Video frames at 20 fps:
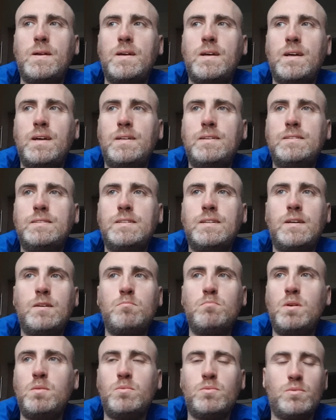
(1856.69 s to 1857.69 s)
And
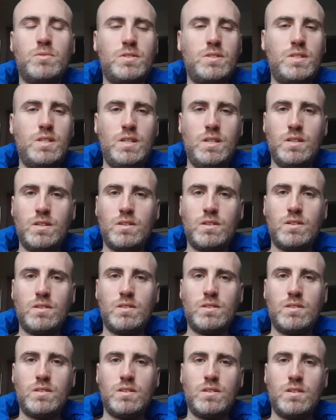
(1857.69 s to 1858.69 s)
maybe we'll see you
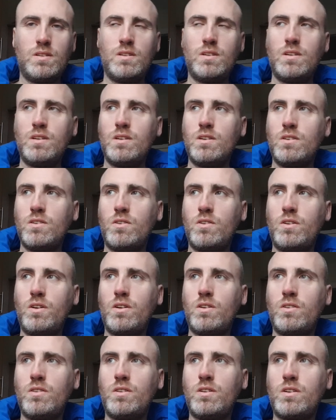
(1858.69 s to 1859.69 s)

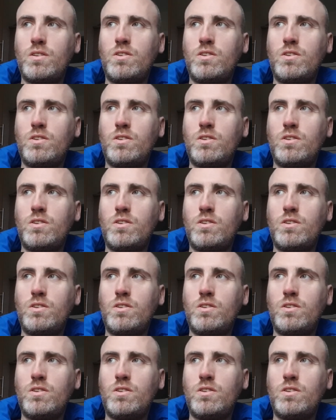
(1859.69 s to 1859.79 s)
on